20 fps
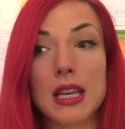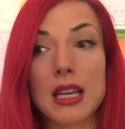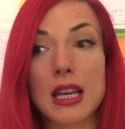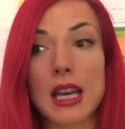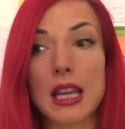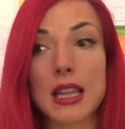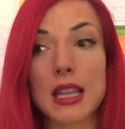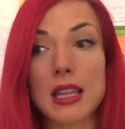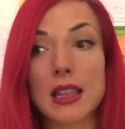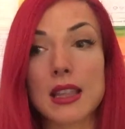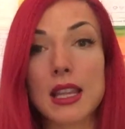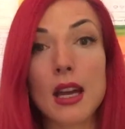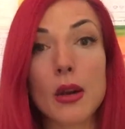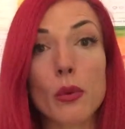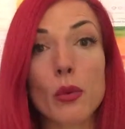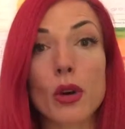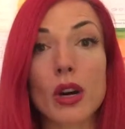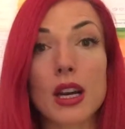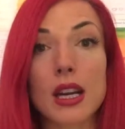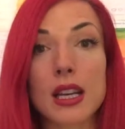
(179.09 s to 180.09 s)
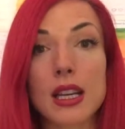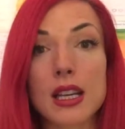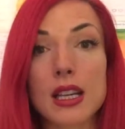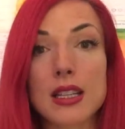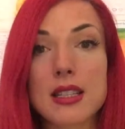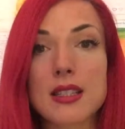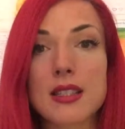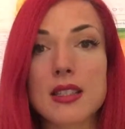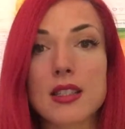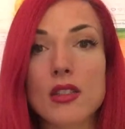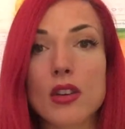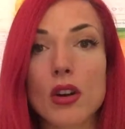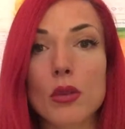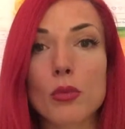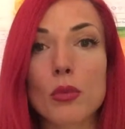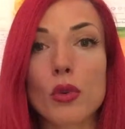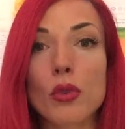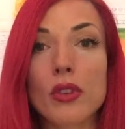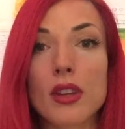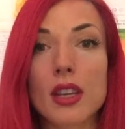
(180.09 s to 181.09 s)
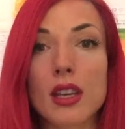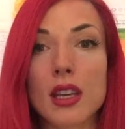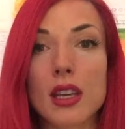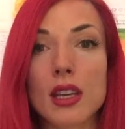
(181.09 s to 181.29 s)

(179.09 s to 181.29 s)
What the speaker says: And then that way it's not moving